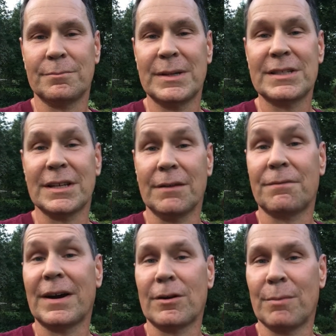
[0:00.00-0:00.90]
basically a
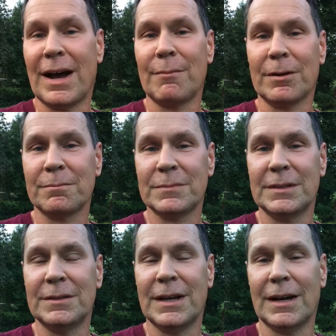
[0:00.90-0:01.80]
fighter bomber.
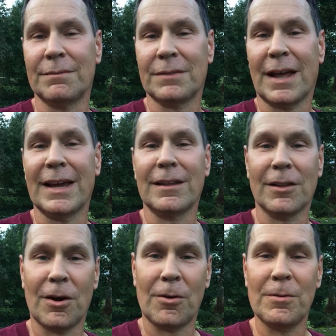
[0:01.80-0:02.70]
You'd fly in
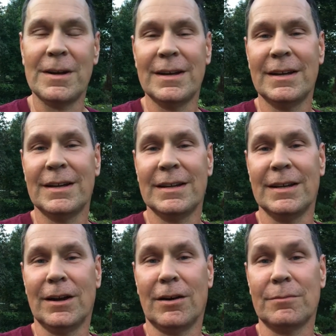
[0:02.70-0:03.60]
low,
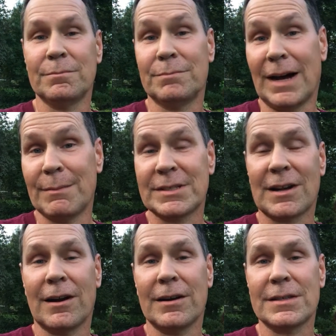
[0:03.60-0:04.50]
bomb its
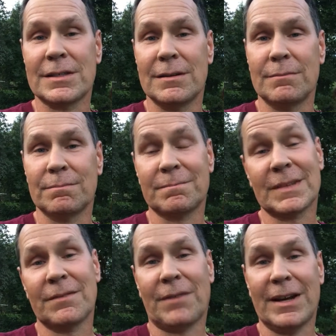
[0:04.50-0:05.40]
targets and
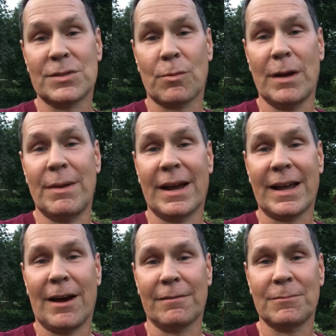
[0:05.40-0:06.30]
fight its way
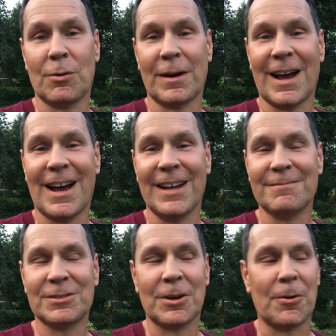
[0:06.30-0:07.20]
back out, going high.
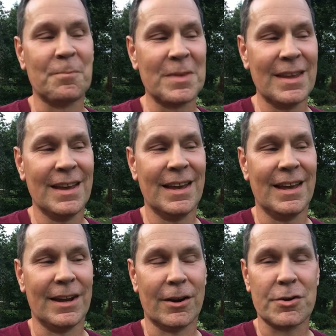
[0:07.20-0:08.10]
So
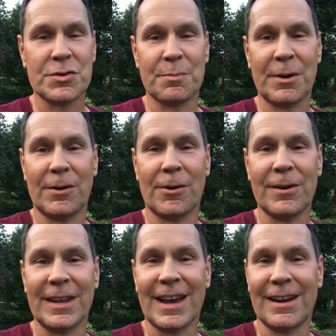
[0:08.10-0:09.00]
an air
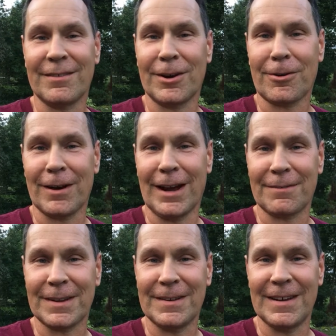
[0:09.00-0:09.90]
superiority kind of
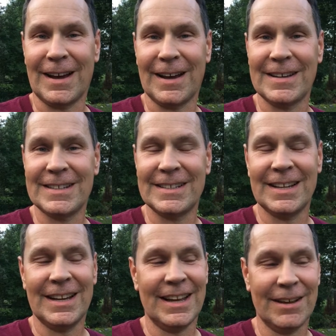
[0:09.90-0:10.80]
aircraft, and
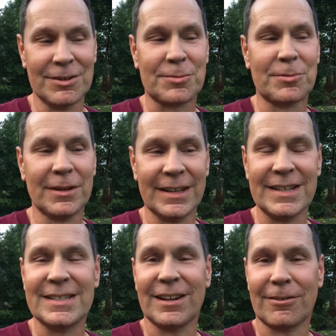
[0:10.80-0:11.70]
it was really
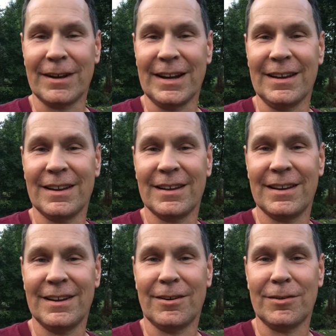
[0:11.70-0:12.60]
exhilarating,
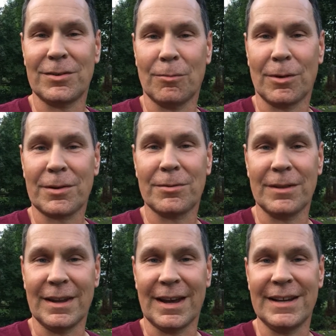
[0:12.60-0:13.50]
to work through
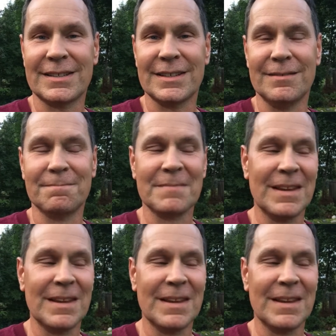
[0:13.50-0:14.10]
the nights and